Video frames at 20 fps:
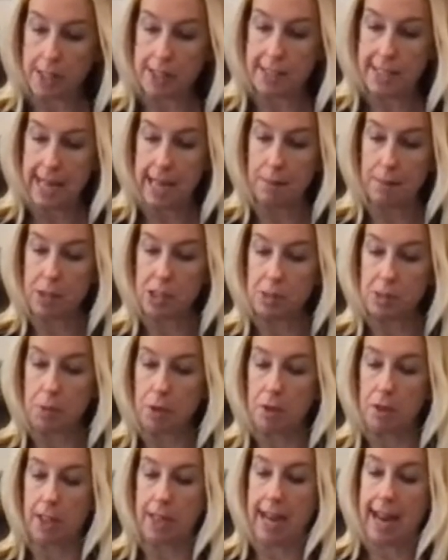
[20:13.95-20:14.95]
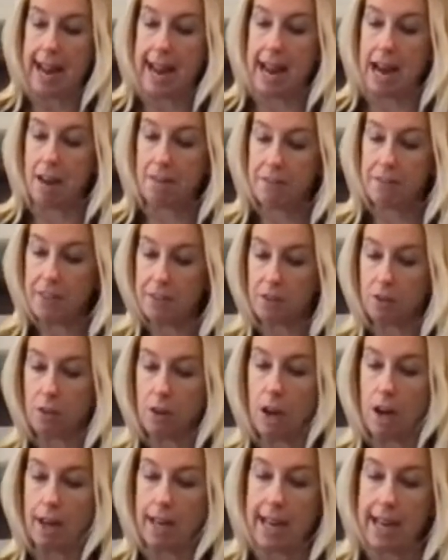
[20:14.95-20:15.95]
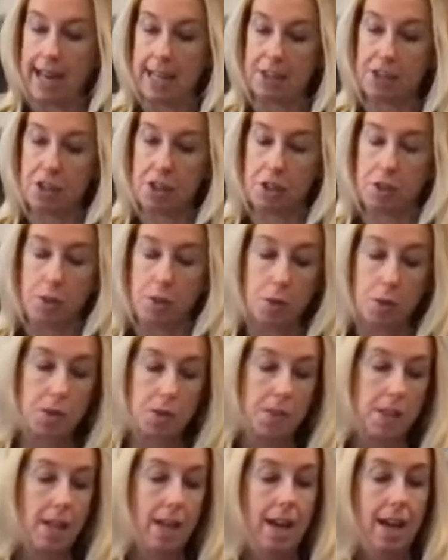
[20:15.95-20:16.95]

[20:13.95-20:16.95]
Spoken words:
tablespoon and a half of raw cashews.